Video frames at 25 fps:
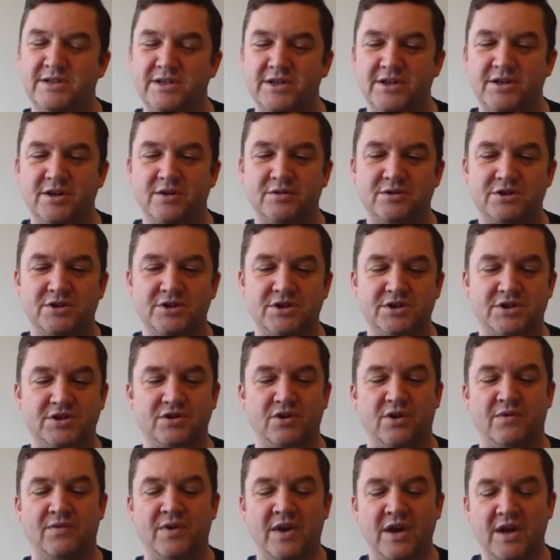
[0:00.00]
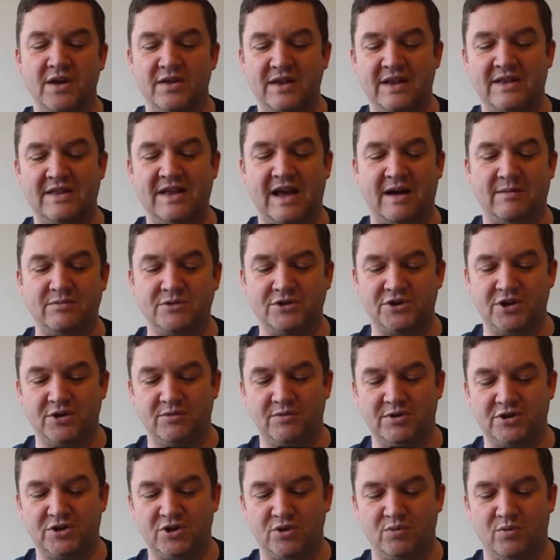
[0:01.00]
you know, just to sort of, that was the
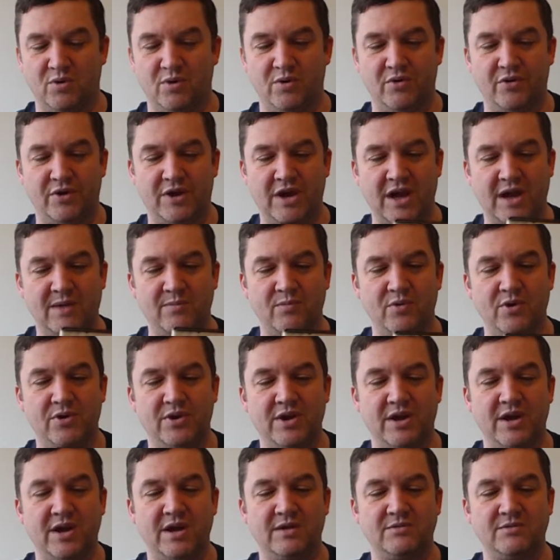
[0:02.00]
original one that came with it,